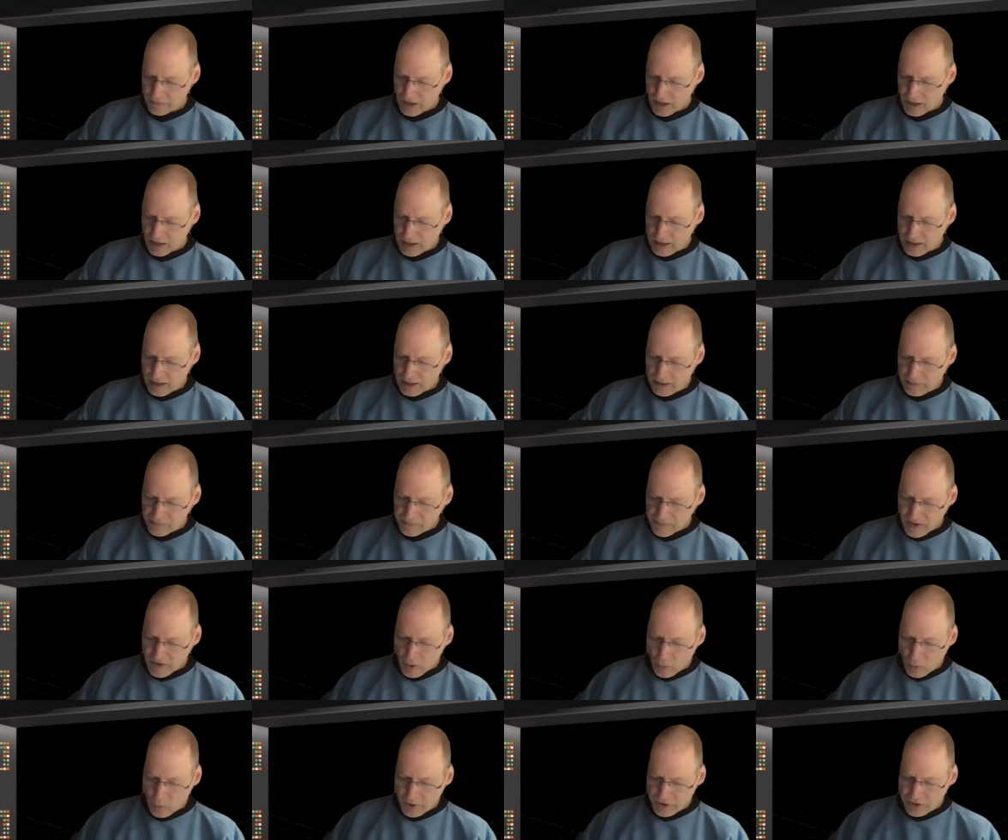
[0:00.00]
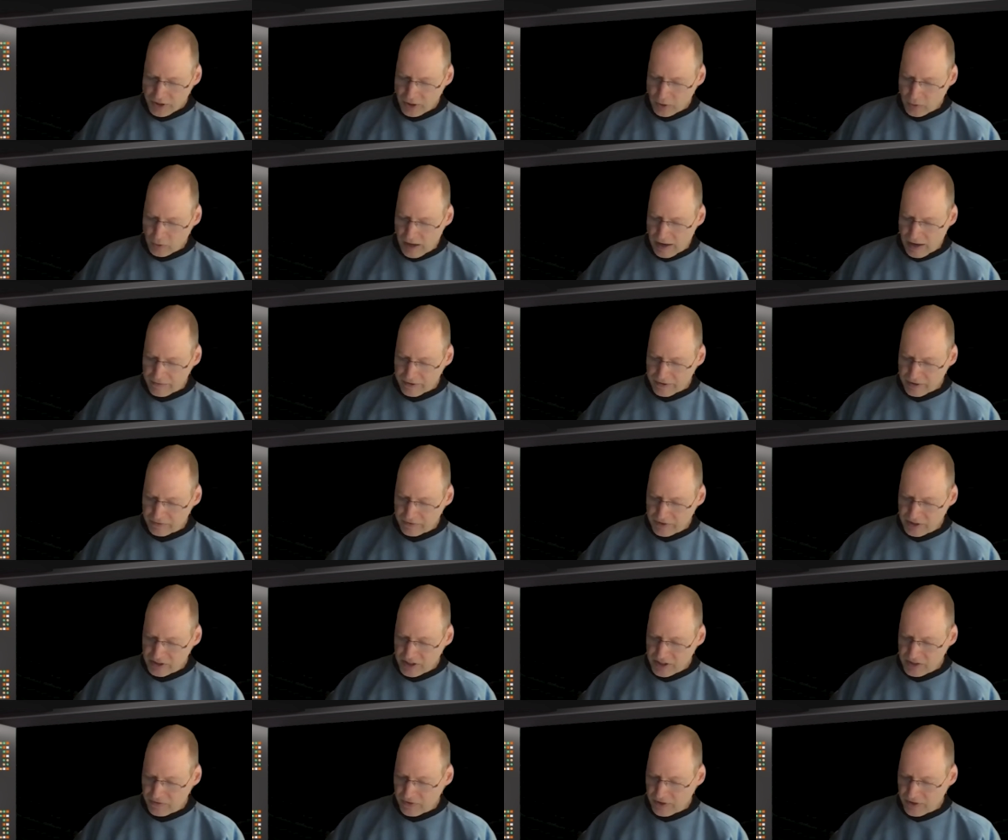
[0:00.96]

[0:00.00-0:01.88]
read. With the arrival of DC